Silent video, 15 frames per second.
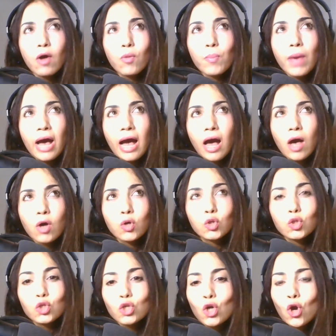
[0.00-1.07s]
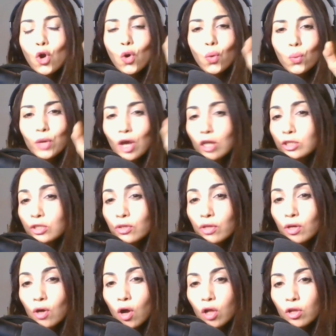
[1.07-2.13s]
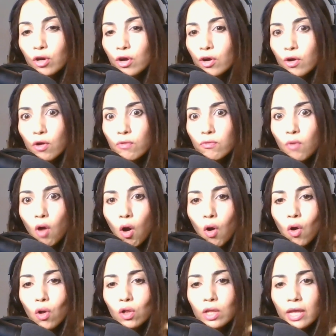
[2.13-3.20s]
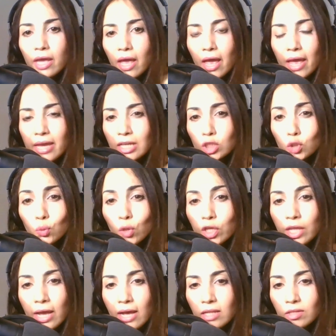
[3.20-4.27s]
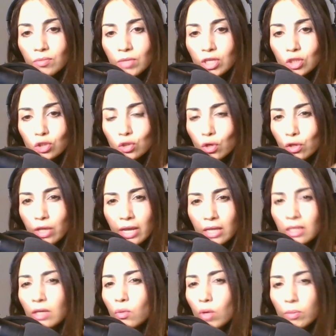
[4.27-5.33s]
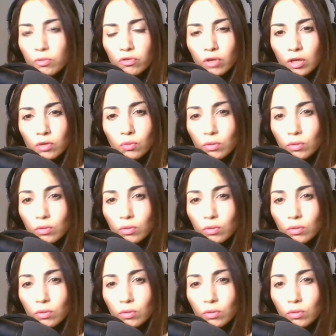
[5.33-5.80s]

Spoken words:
about we alter the color of all H1 elements on any website we